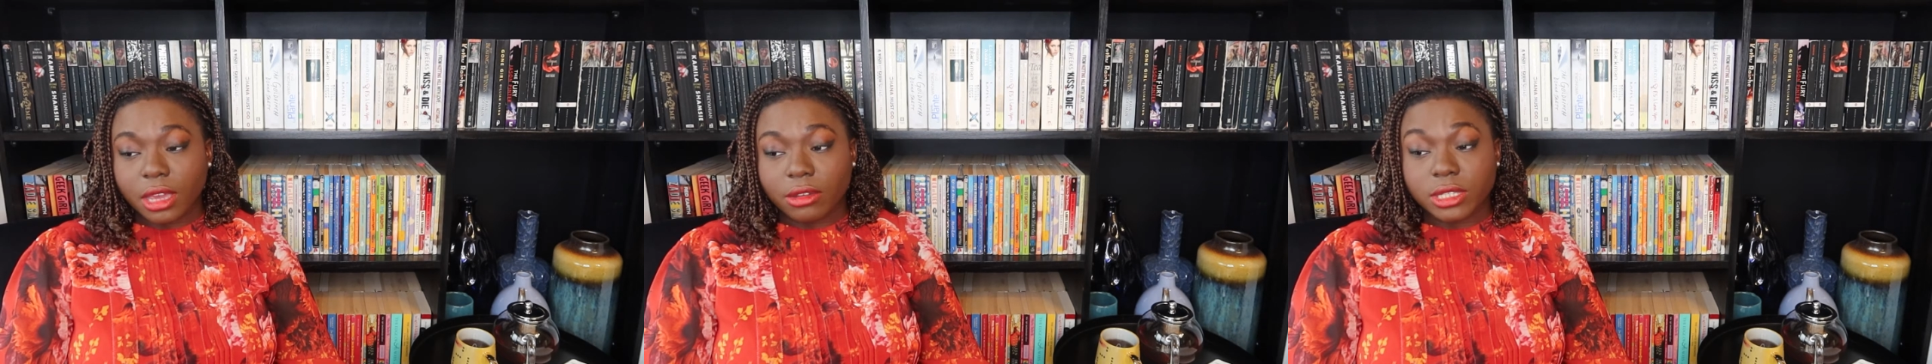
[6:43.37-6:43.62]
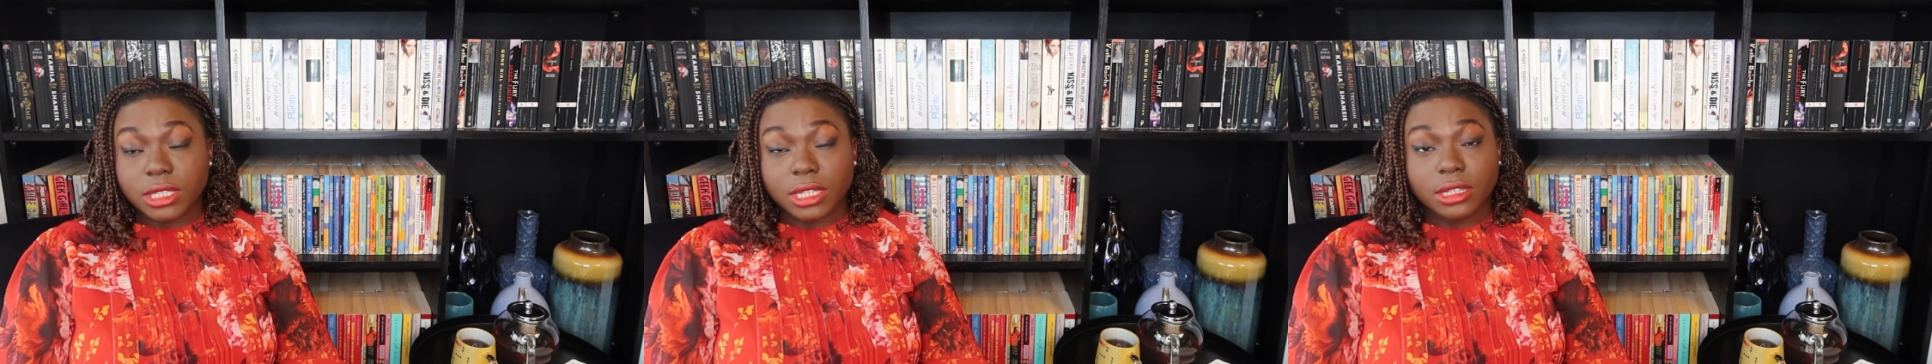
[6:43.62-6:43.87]

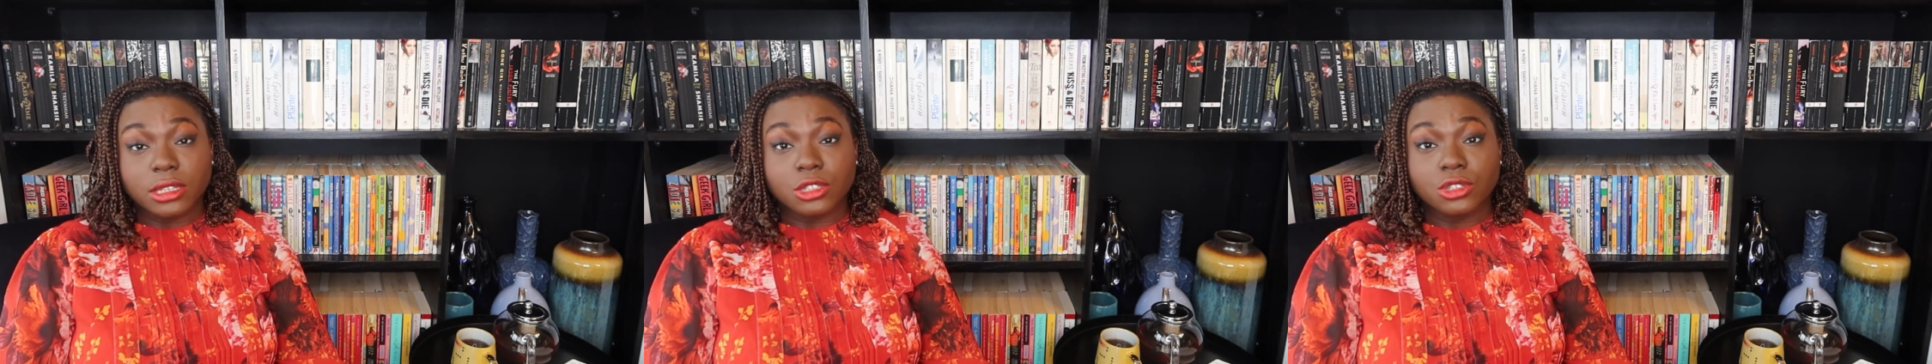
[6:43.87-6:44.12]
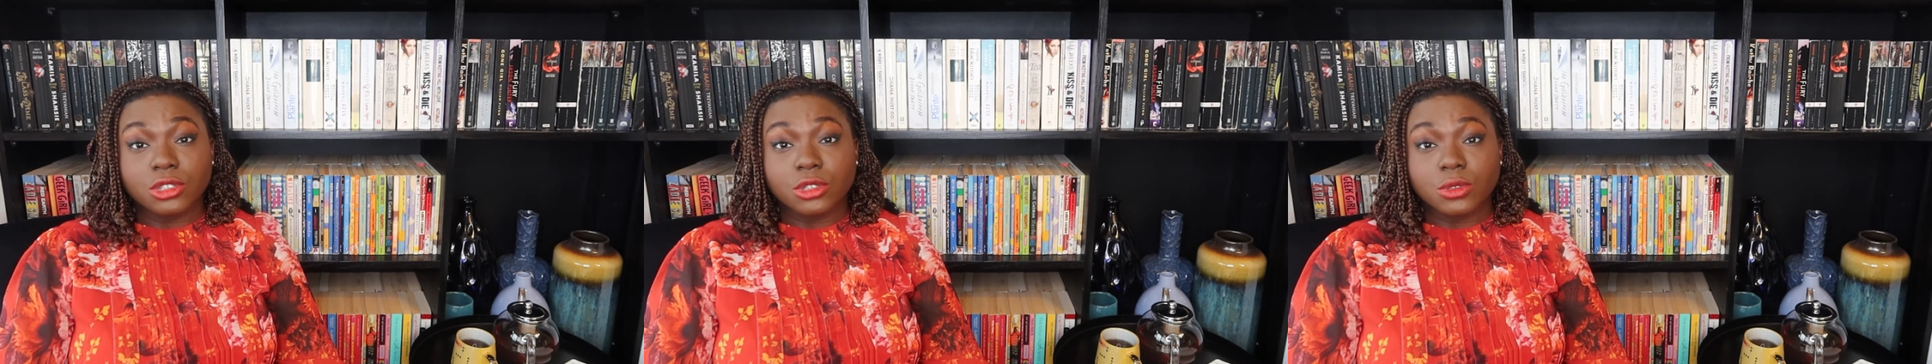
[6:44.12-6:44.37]
character that
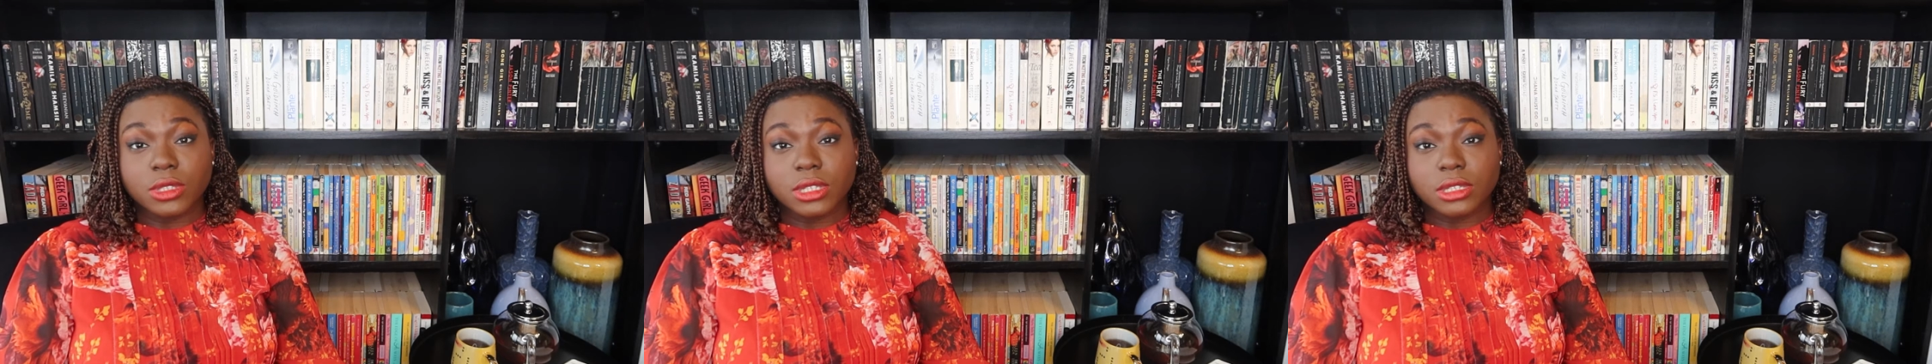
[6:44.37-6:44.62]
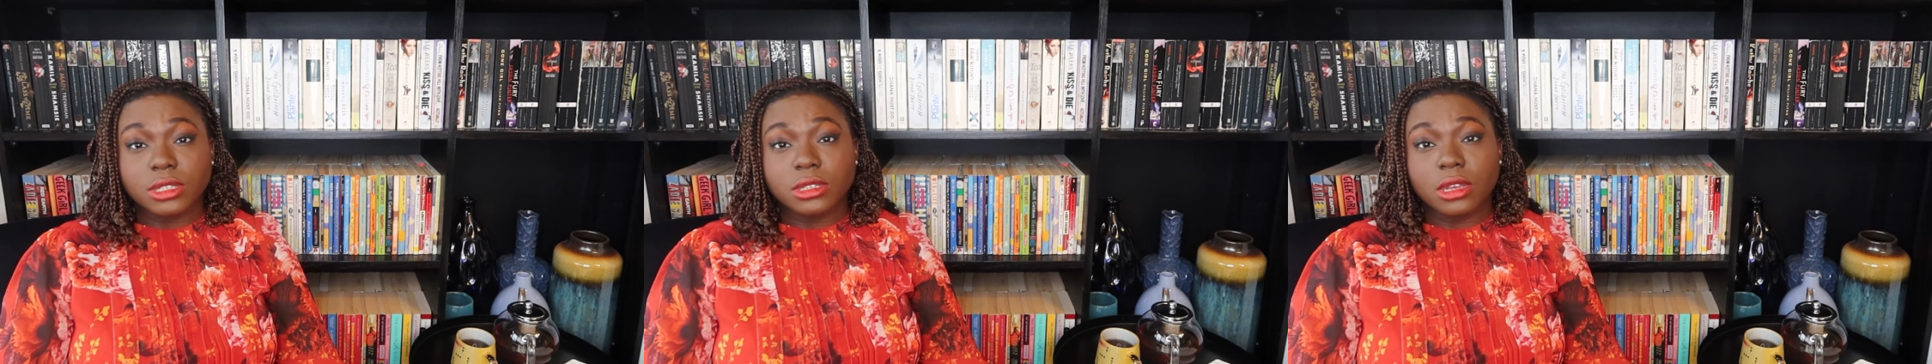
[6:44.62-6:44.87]

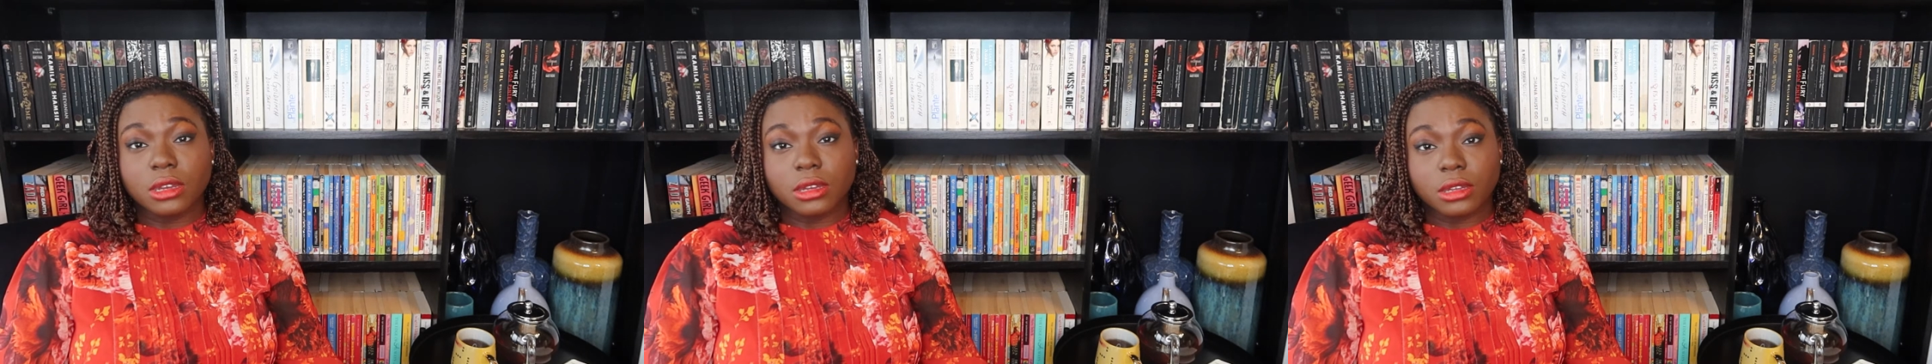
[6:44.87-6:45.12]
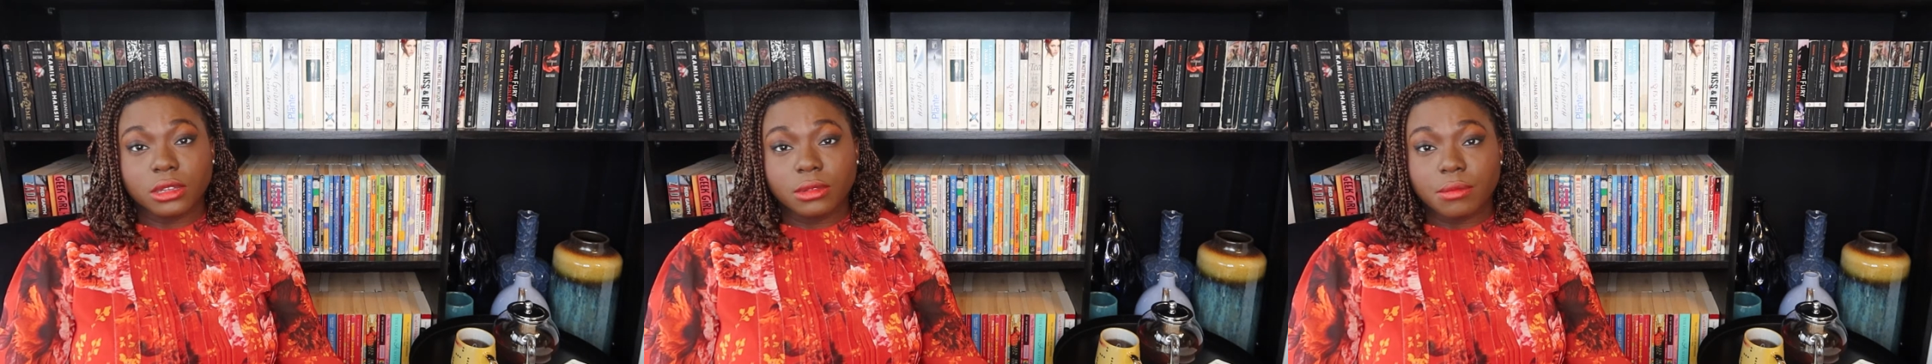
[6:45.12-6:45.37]
introduces
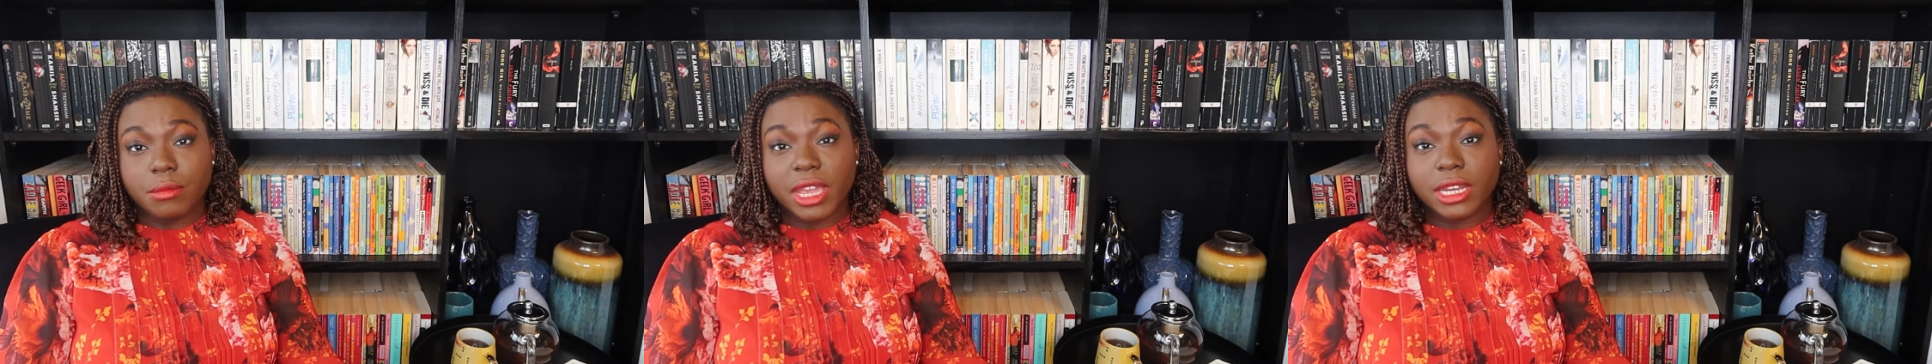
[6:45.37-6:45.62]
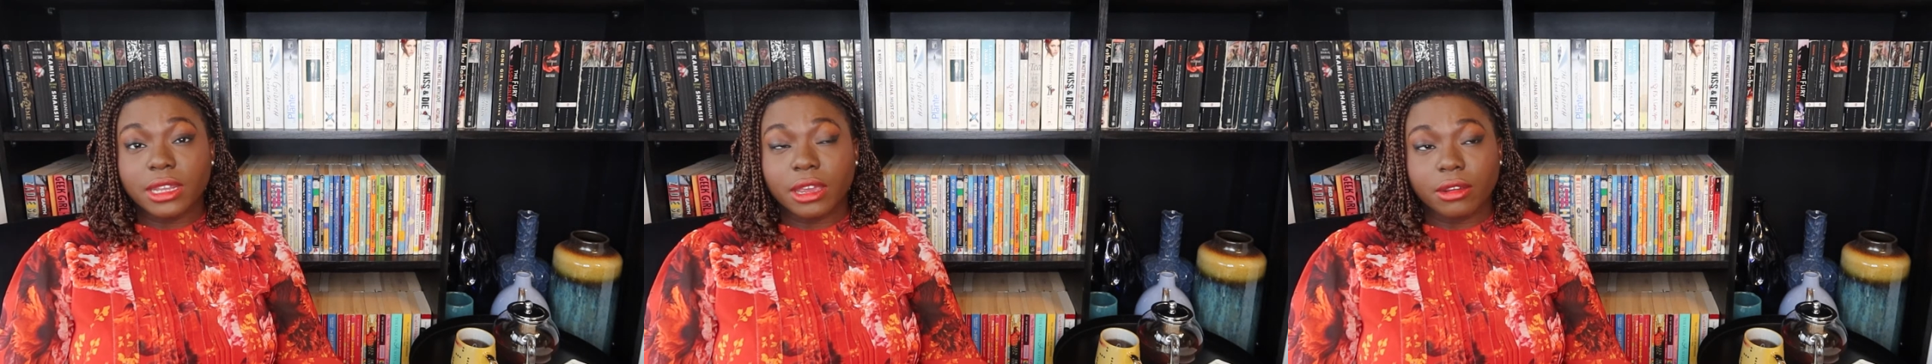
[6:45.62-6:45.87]
our
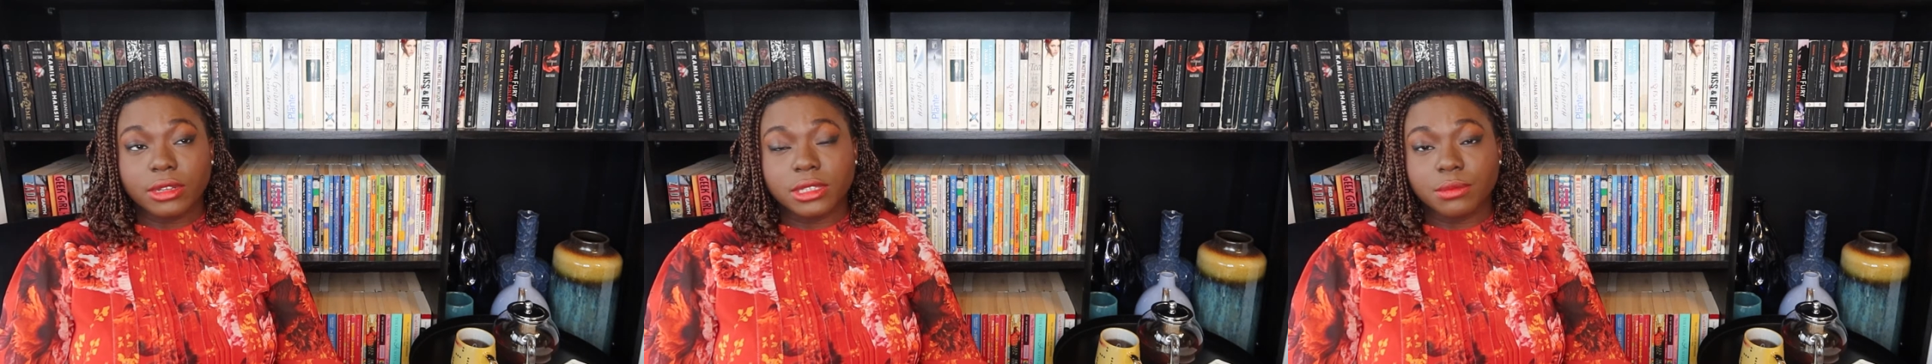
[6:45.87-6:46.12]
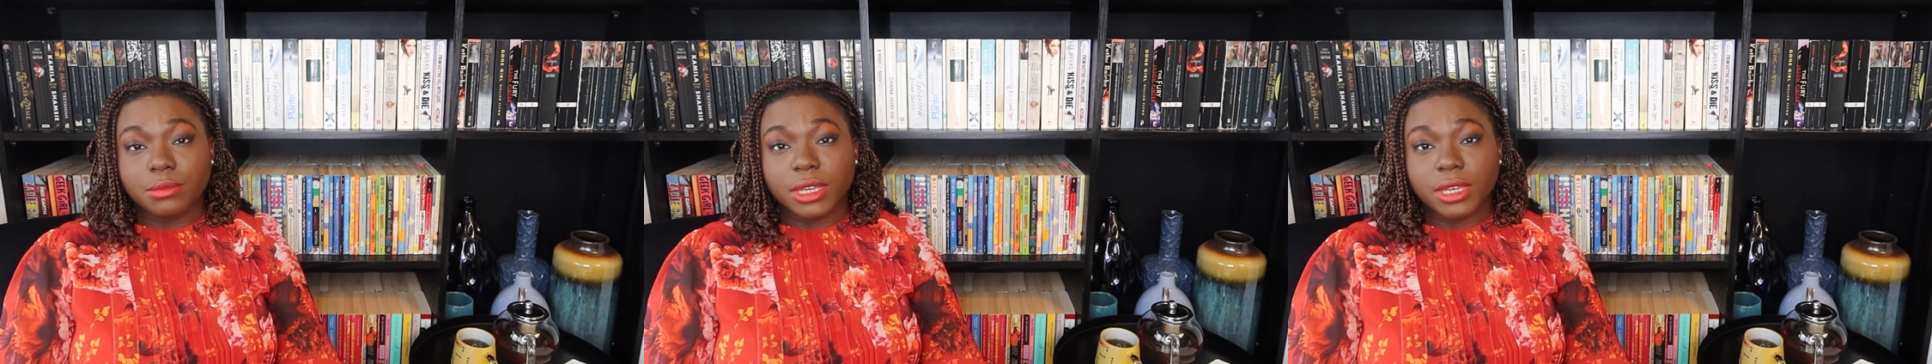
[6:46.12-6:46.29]
main character,